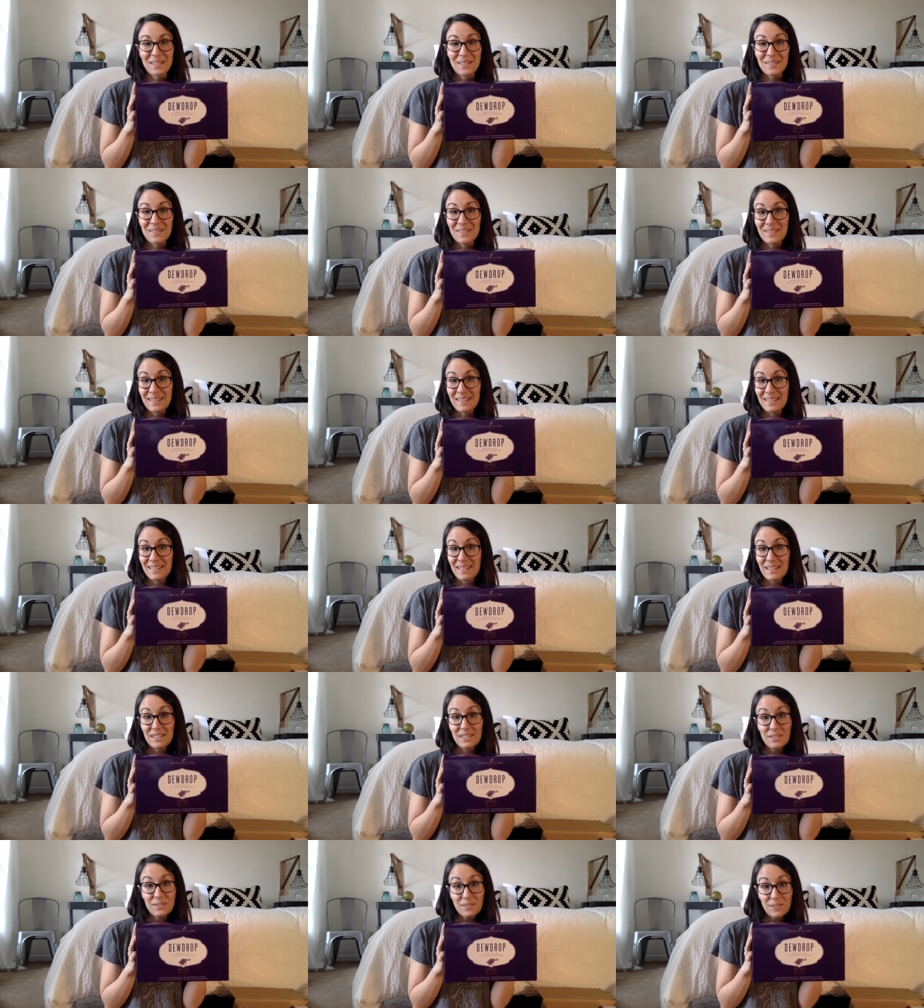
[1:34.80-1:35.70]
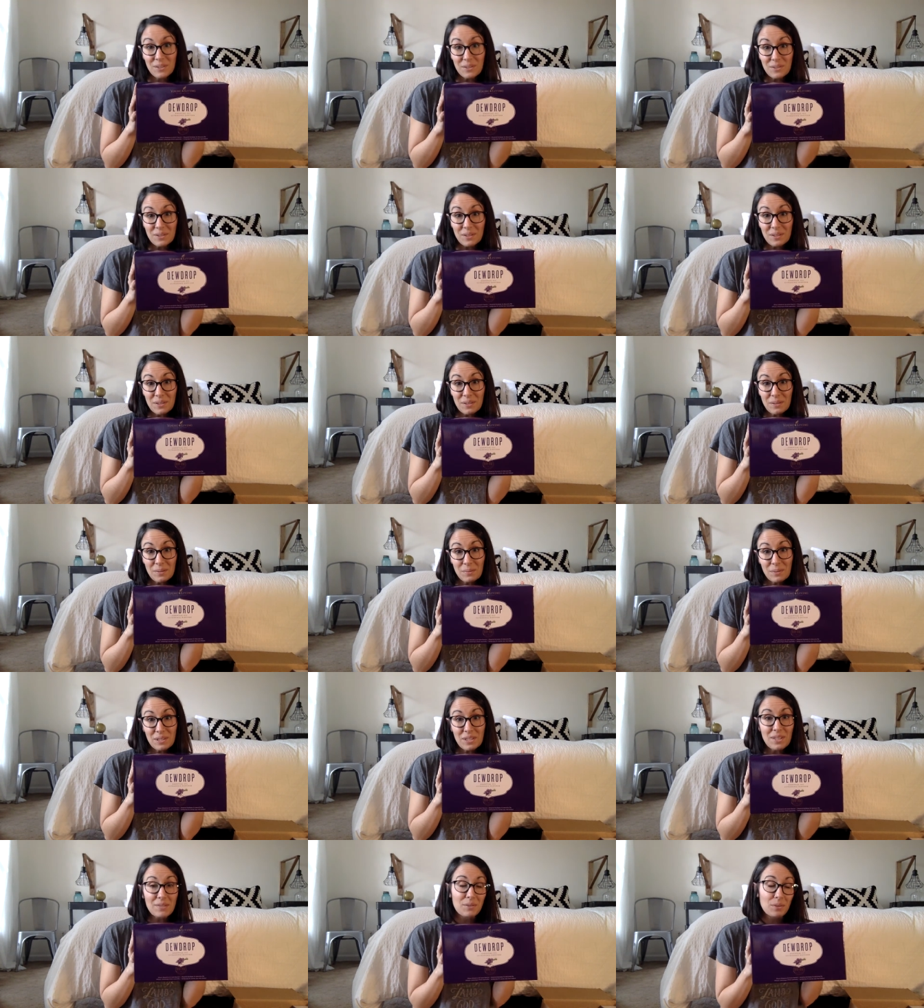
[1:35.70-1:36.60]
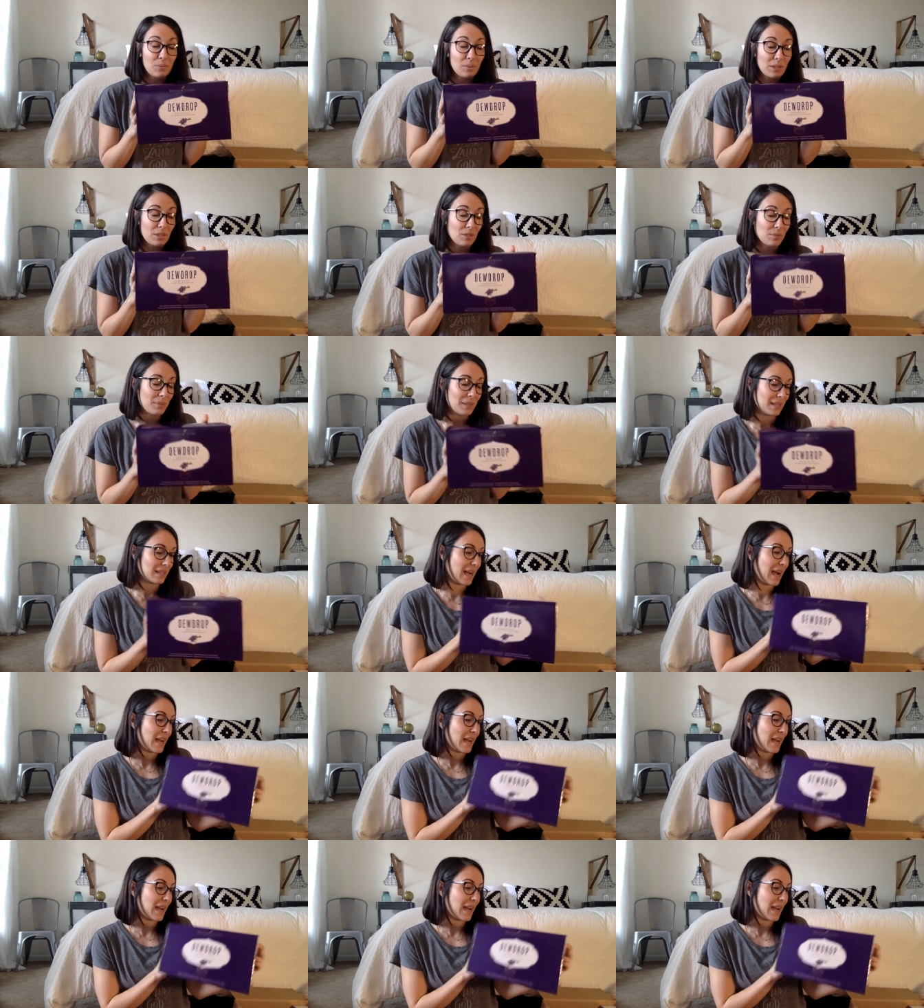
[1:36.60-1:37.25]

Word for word: you get a diffuser, whichever one you pick.